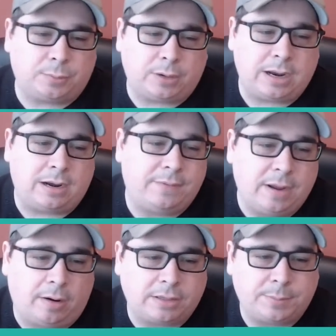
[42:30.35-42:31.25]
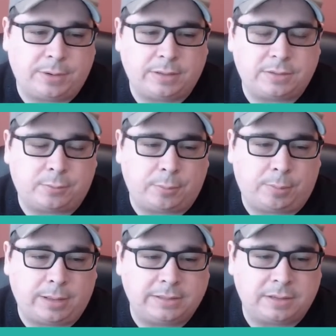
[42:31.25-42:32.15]
working on a VR experience to
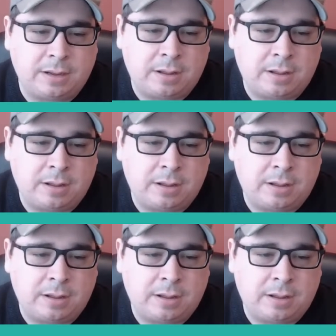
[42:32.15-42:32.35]
replace